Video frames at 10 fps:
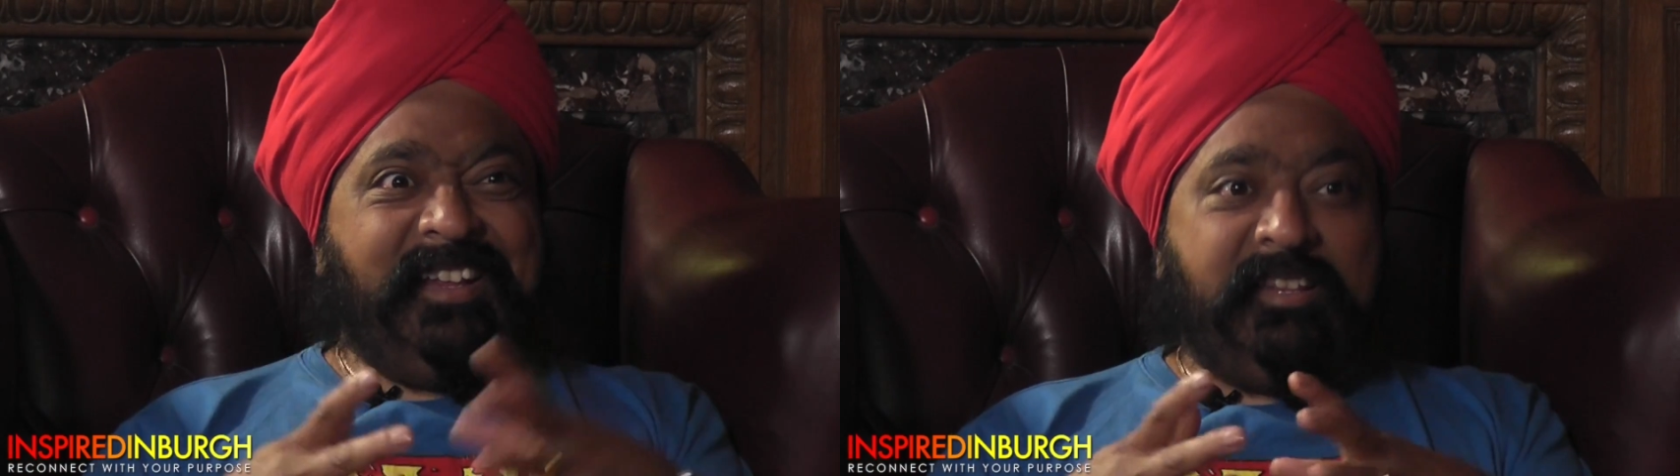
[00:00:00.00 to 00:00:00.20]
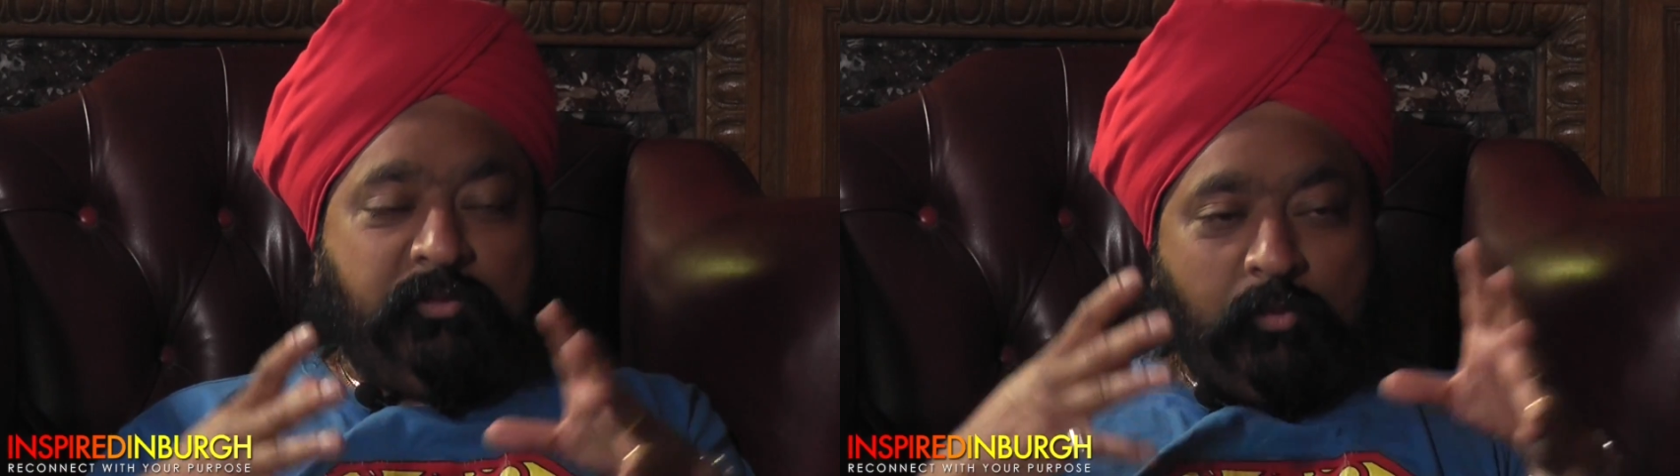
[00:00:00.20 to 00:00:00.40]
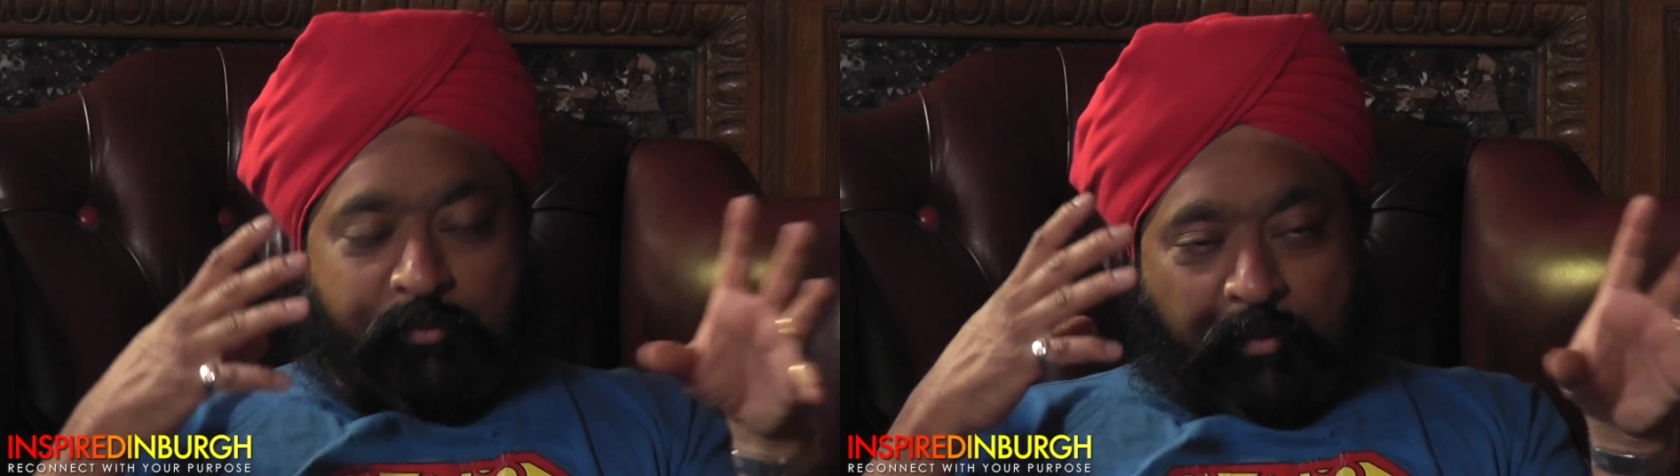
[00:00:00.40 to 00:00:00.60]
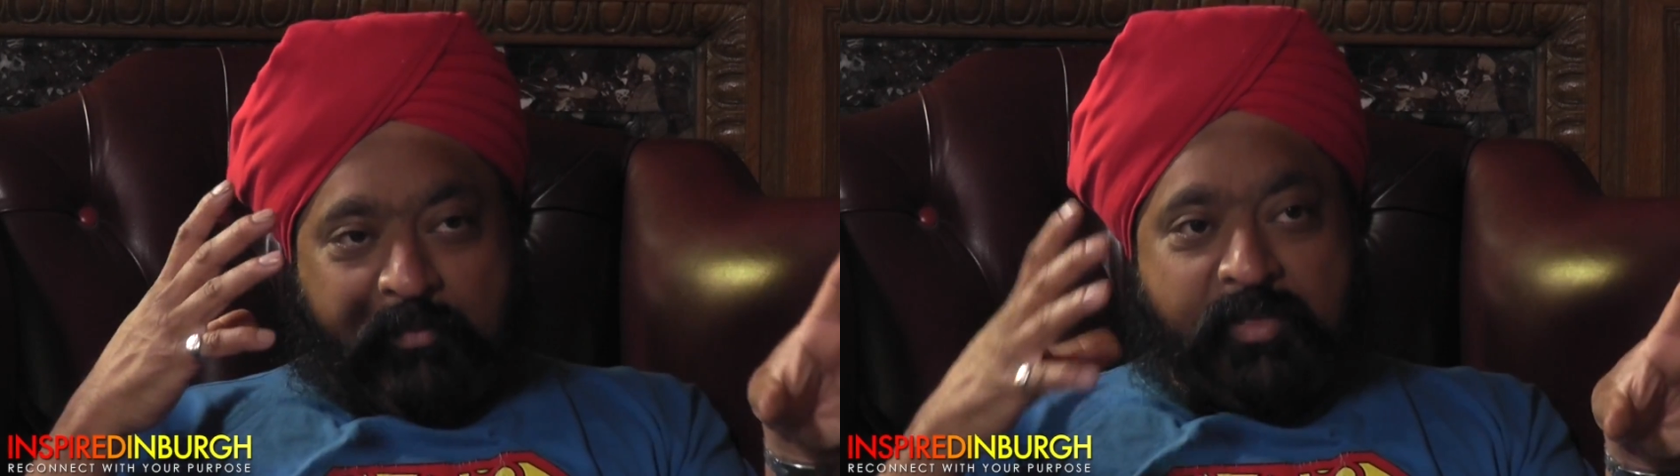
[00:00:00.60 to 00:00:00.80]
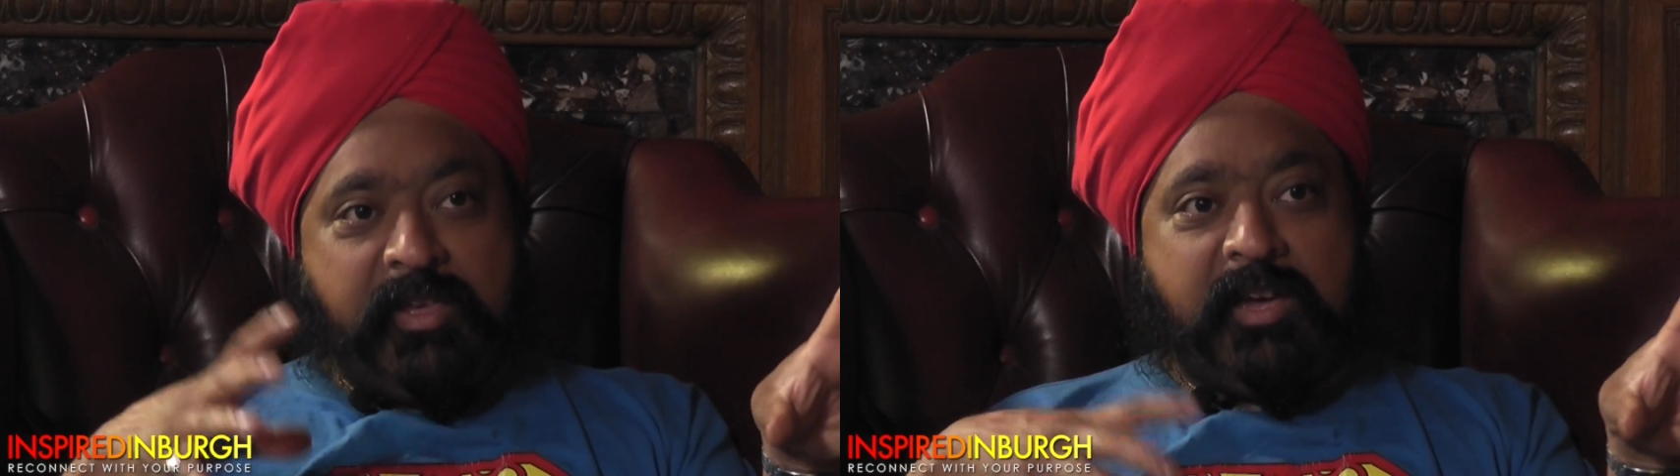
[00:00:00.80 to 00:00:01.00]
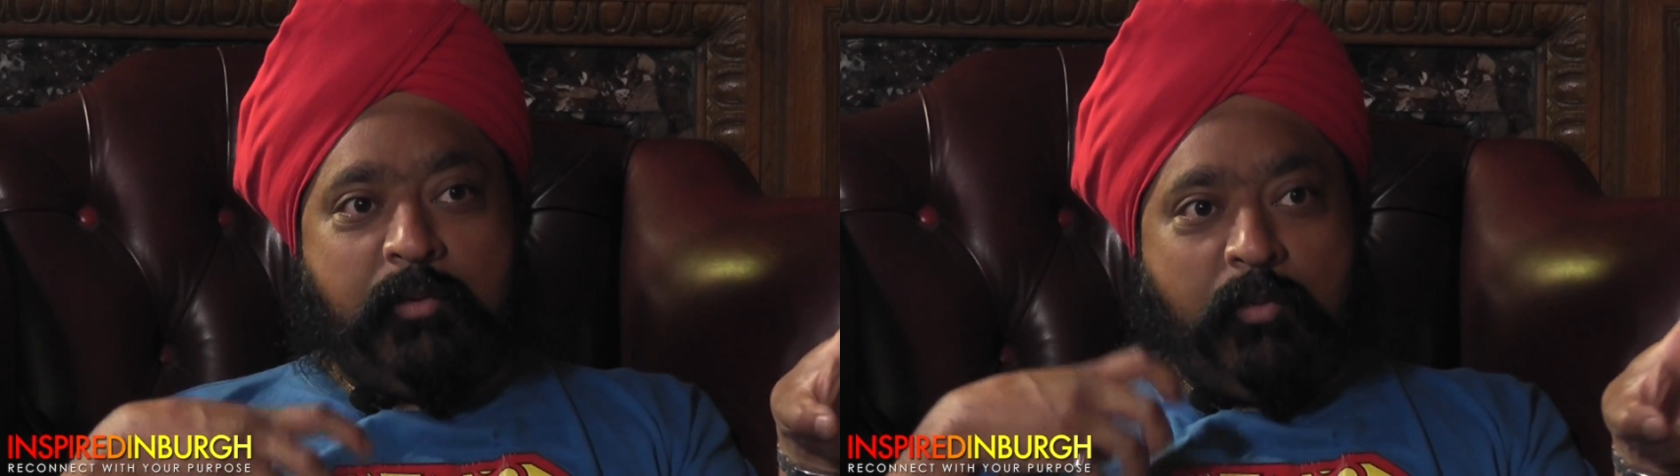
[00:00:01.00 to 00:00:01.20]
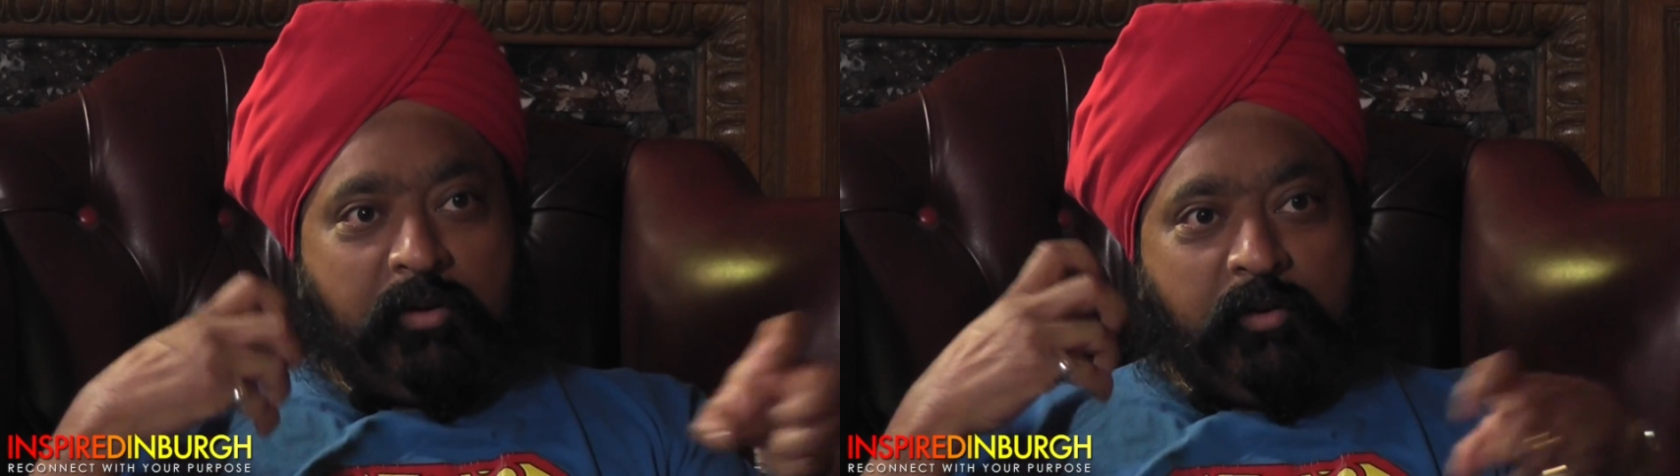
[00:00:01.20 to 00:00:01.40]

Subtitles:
So from there, we worked